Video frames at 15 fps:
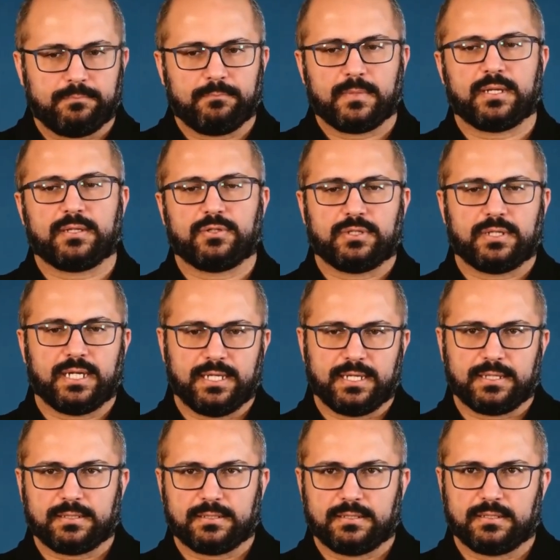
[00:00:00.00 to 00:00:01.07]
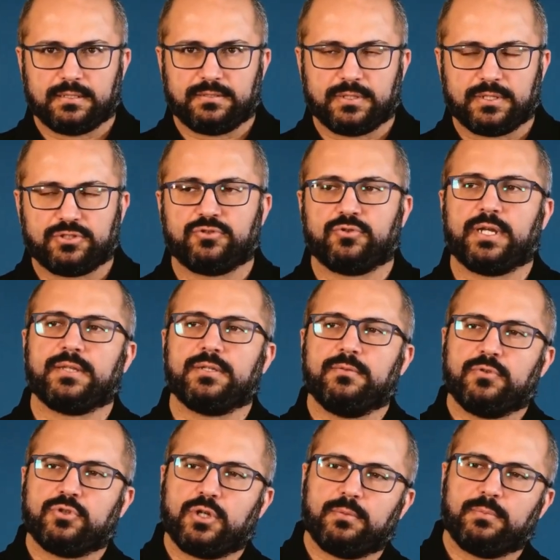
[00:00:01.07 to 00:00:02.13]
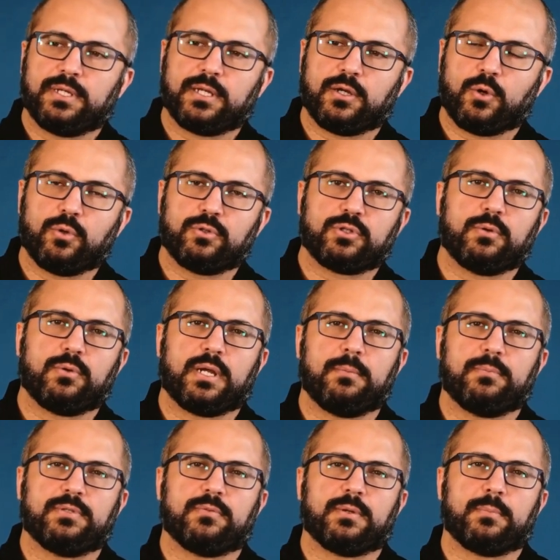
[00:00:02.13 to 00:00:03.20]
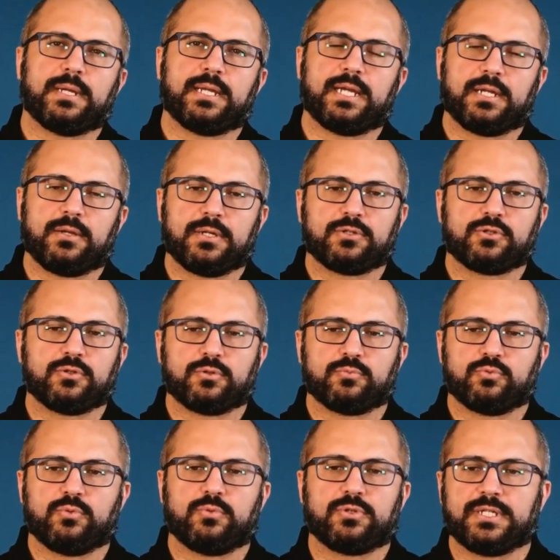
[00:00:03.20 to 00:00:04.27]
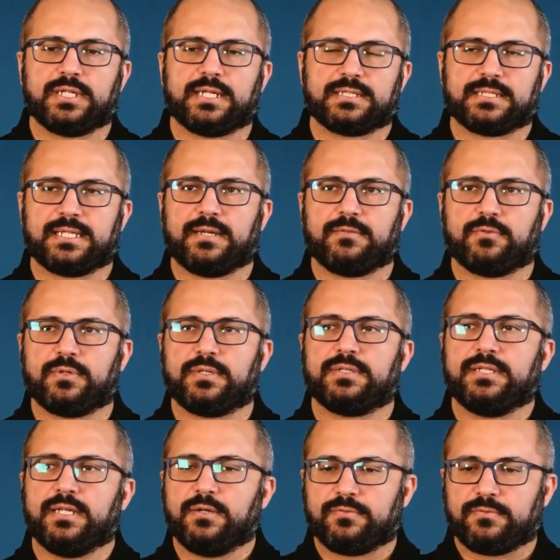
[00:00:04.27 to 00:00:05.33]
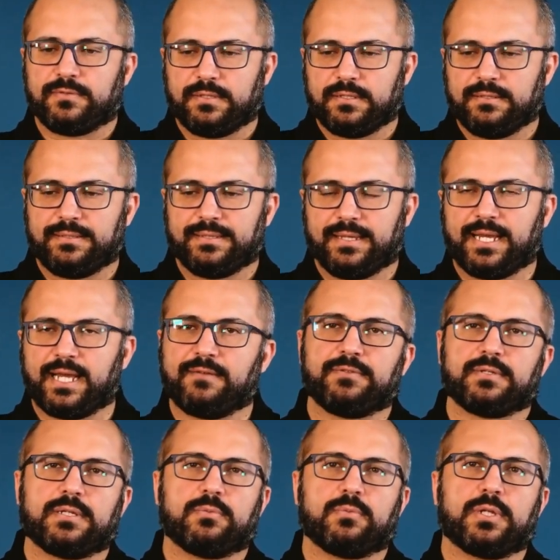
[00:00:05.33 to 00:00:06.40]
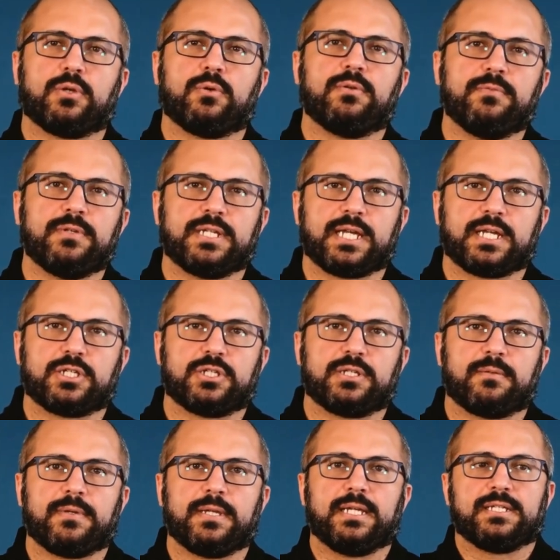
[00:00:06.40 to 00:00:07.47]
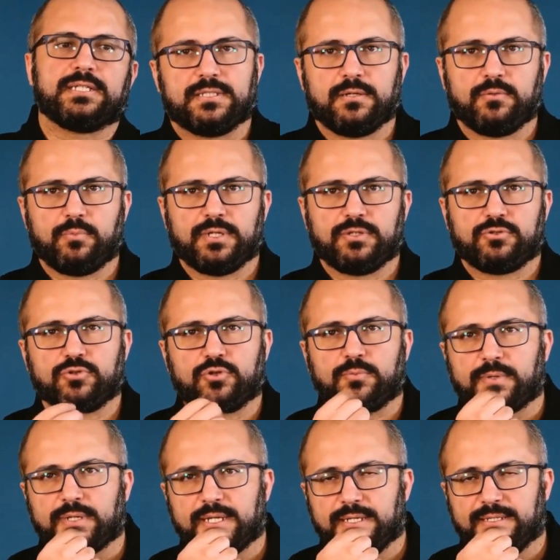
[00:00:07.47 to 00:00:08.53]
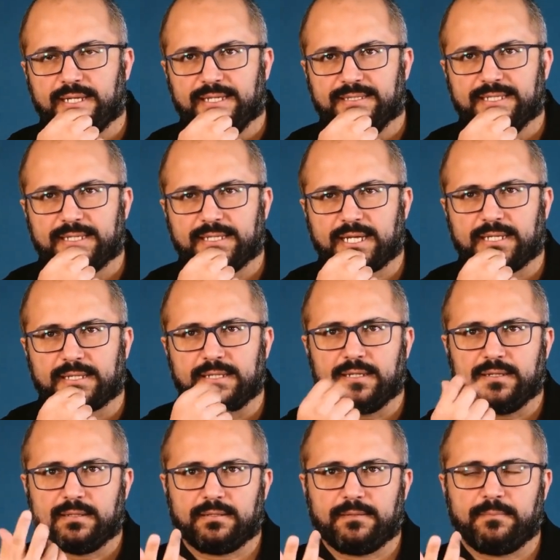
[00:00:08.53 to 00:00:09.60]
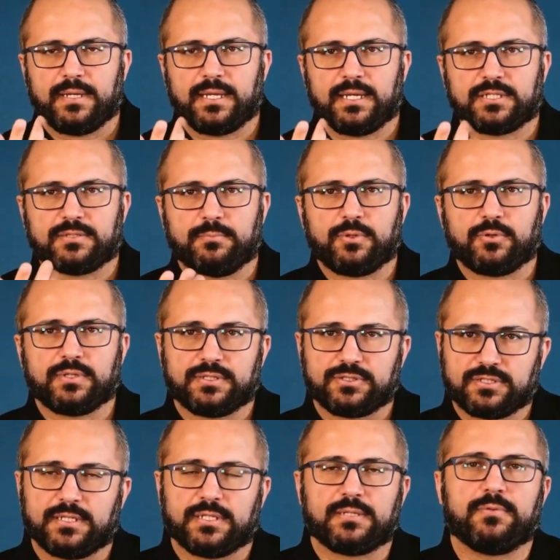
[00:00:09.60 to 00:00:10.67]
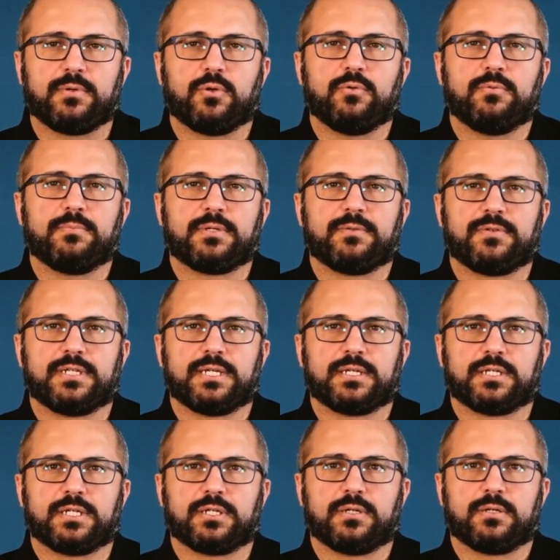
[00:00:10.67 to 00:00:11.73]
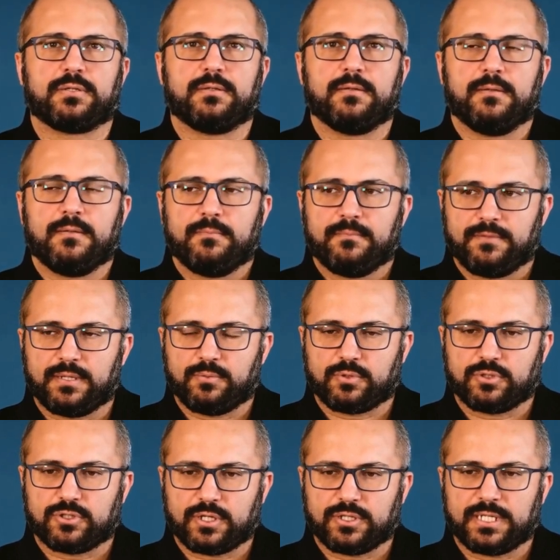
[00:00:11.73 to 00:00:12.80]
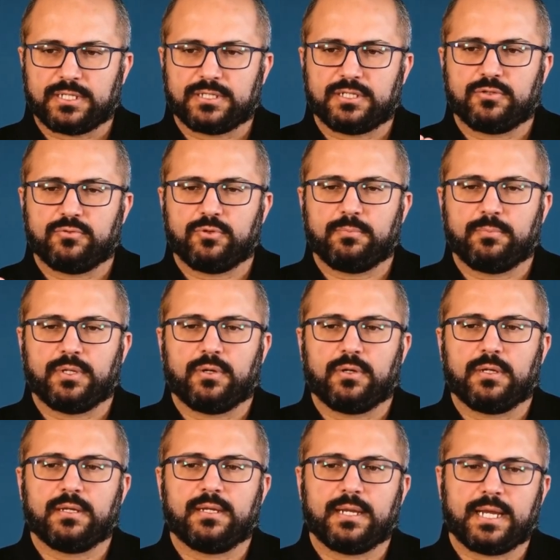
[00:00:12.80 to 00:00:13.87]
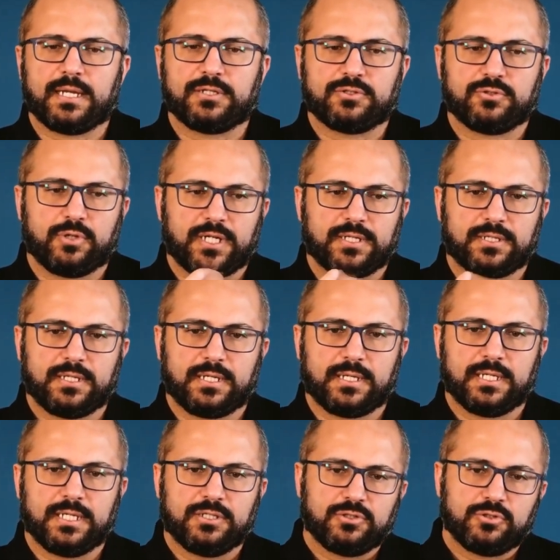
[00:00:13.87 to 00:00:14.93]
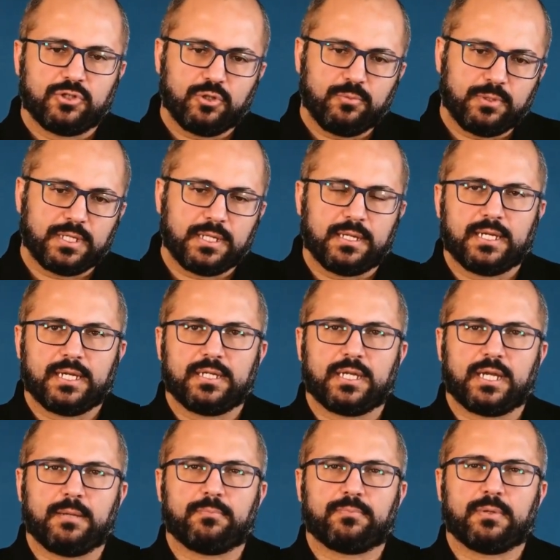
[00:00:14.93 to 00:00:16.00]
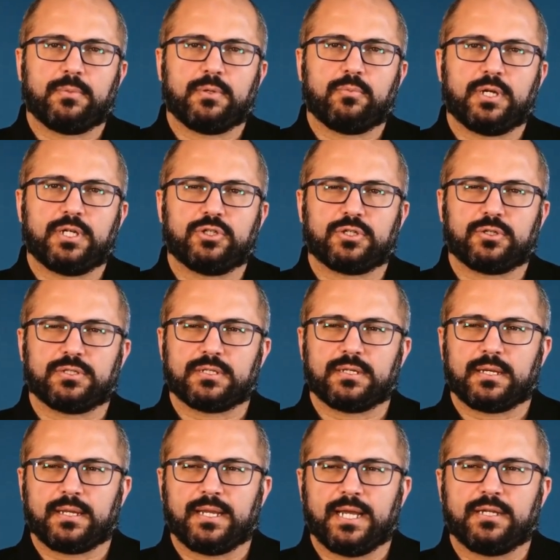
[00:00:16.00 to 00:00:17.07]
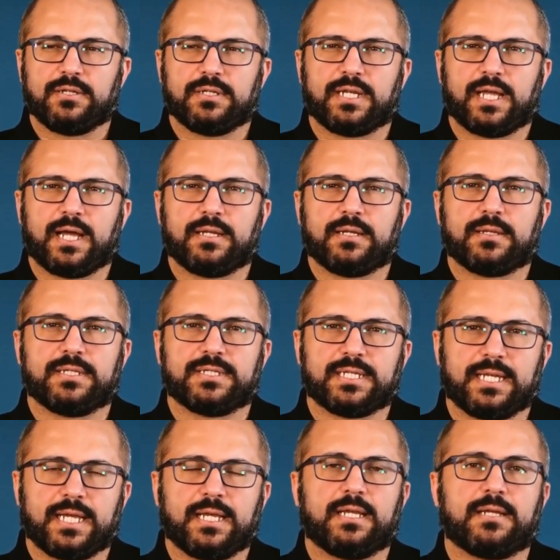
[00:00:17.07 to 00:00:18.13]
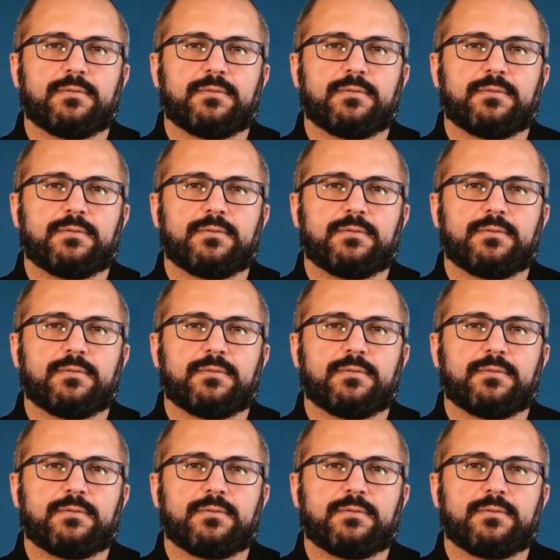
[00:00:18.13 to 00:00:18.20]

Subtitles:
But today, the strength of Germany also comes from adhering to the rules it has set for itself. After the reunification of East and West Germany in 1990, they experienced a difficult 15 years. It was not easy to rebuild, and strengthen an East Germany that had come from the Russians, and to gather the decaying